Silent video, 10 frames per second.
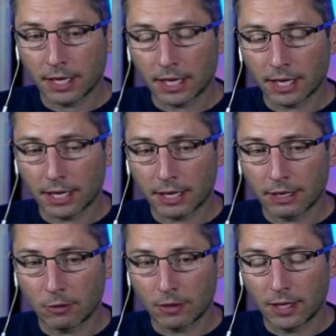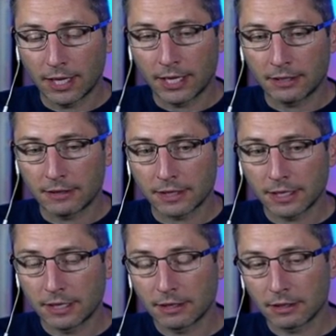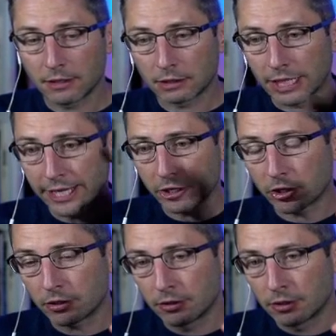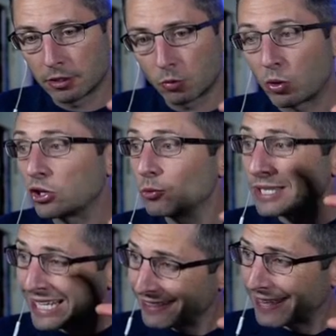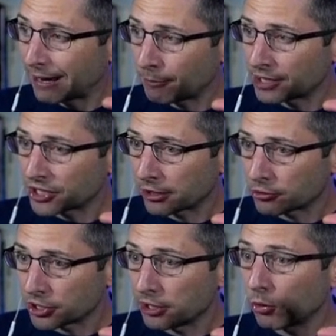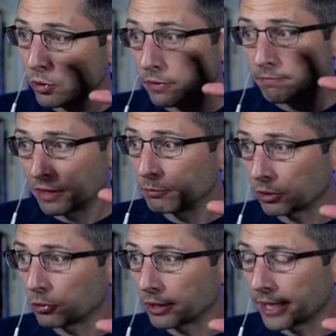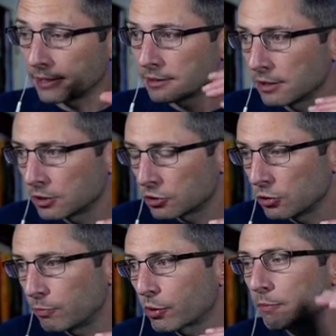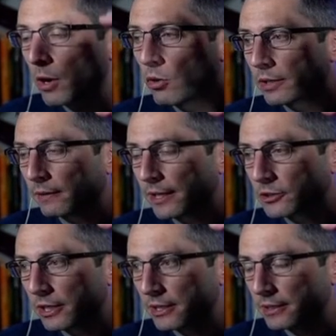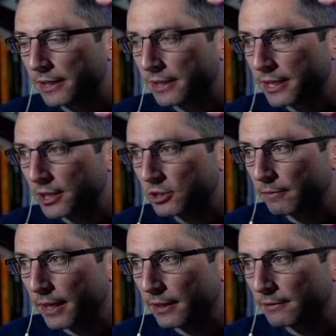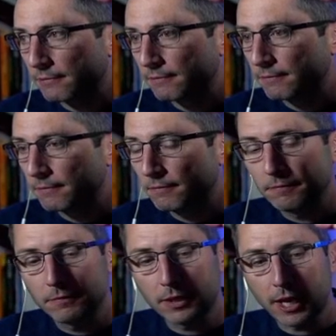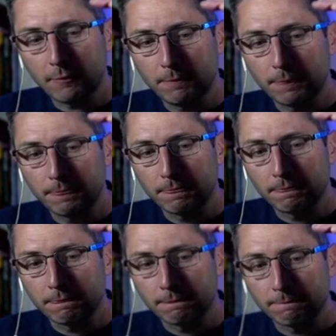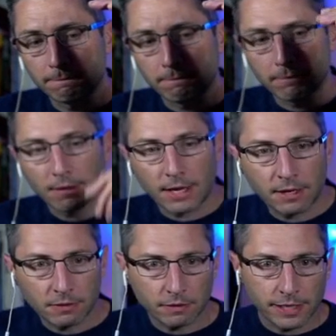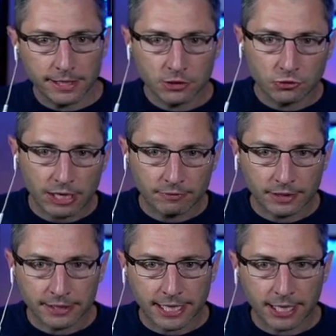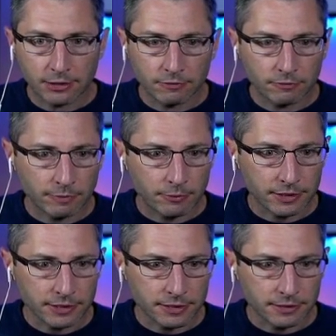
in the layer where you need that much energy, or the blue light, to promote an electron into the conduction band. Okay? And the light is traveling down. Remember, this